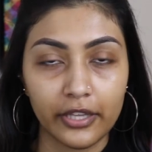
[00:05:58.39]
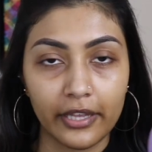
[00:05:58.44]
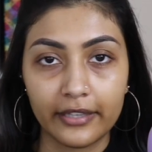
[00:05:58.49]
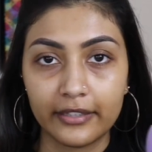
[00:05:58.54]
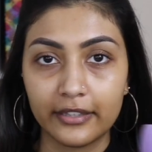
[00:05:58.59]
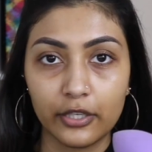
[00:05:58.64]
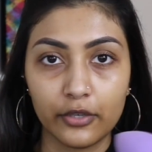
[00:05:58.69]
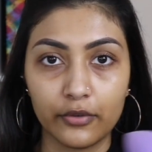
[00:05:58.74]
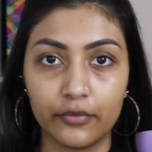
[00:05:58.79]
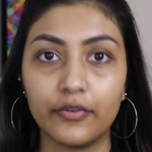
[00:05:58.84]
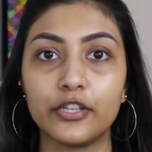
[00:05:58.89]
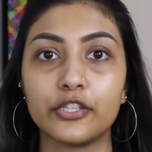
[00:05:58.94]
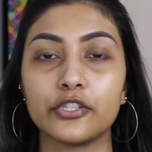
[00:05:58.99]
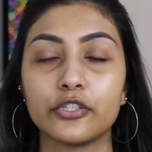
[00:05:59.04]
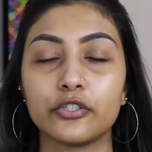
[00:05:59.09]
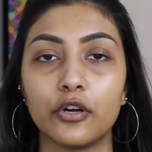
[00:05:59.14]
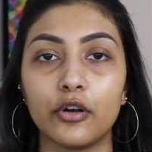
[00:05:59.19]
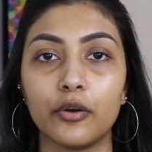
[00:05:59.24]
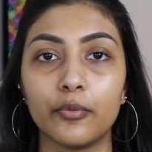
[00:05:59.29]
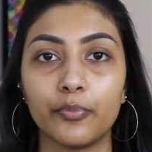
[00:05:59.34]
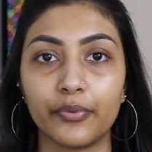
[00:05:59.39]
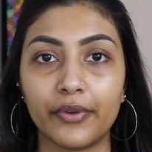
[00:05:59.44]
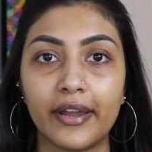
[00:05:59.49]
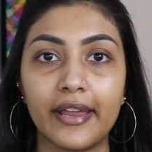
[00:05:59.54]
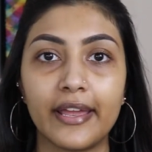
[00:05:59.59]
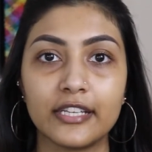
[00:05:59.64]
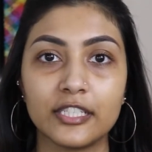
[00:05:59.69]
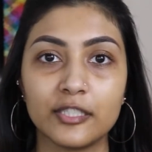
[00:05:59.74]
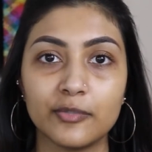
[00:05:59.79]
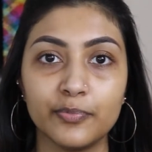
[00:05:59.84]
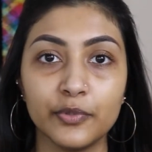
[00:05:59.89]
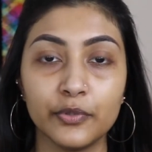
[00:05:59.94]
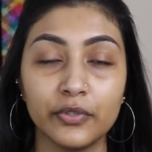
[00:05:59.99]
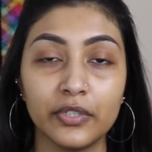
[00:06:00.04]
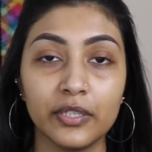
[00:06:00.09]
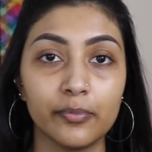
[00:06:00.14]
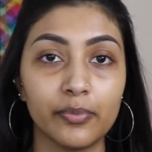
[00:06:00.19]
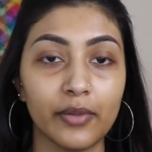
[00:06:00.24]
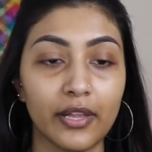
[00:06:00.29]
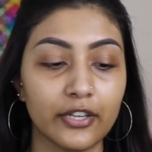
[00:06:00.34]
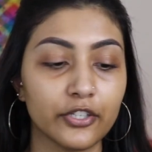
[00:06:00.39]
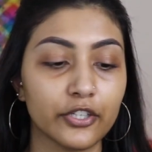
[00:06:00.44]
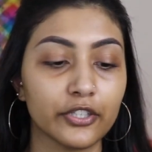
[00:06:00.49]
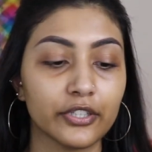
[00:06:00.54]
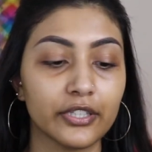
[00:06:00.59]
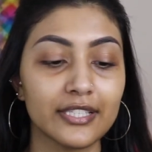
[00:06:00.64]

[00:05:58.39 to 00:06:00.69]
like the original brand beauty blender.